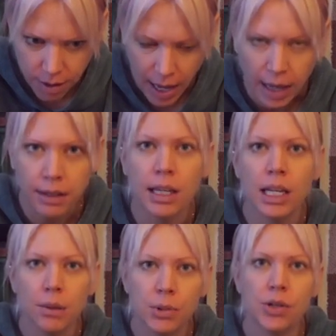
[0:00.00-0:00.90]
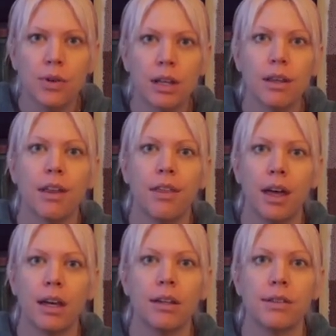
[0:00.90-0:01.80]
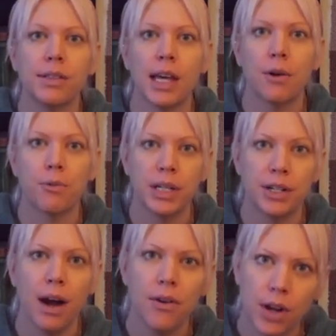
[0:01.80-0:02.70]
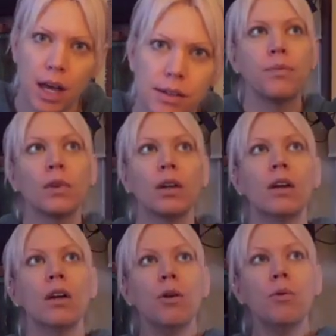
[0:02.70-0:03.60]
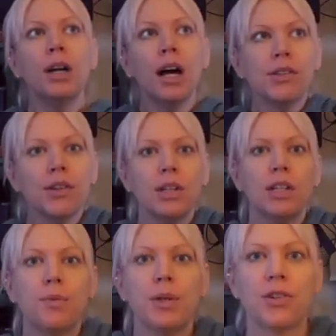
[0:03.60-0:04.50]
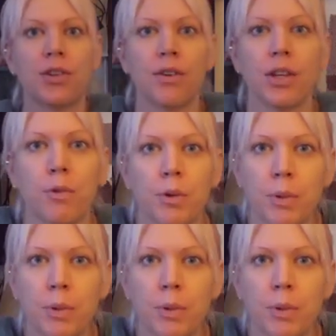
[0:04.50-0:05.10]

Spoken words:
and keep doing the things that reground us. We also need to be sure that we're